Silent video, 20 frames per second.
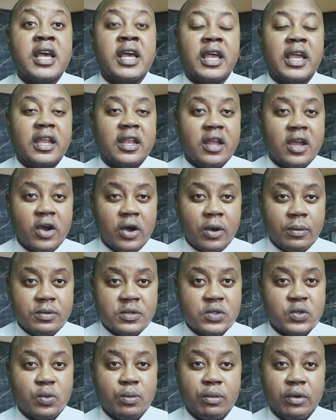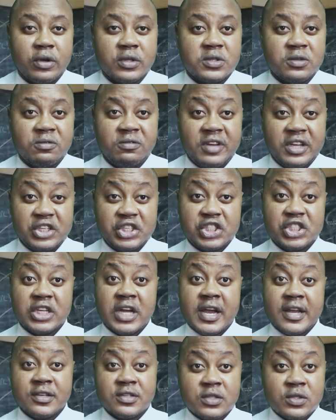It helps to motivate
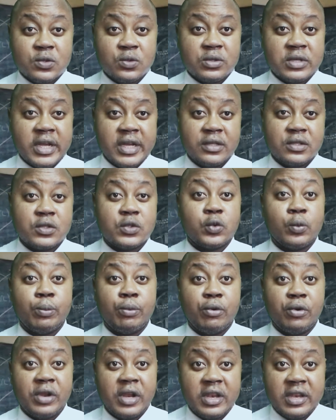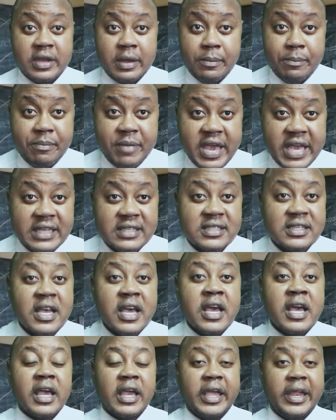shy students to put in their best
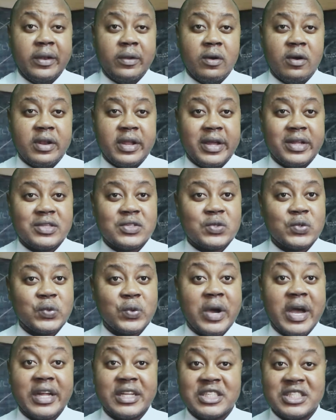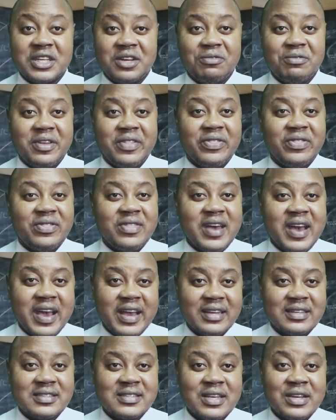in order to achieve a
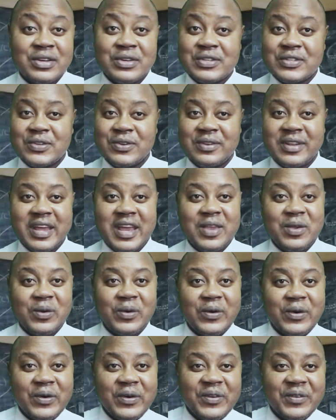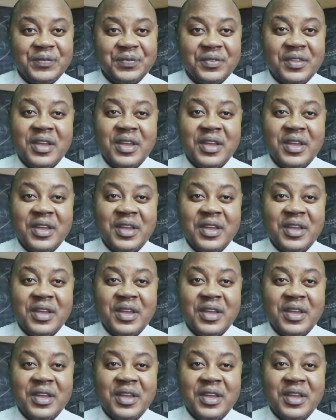task. So there you go.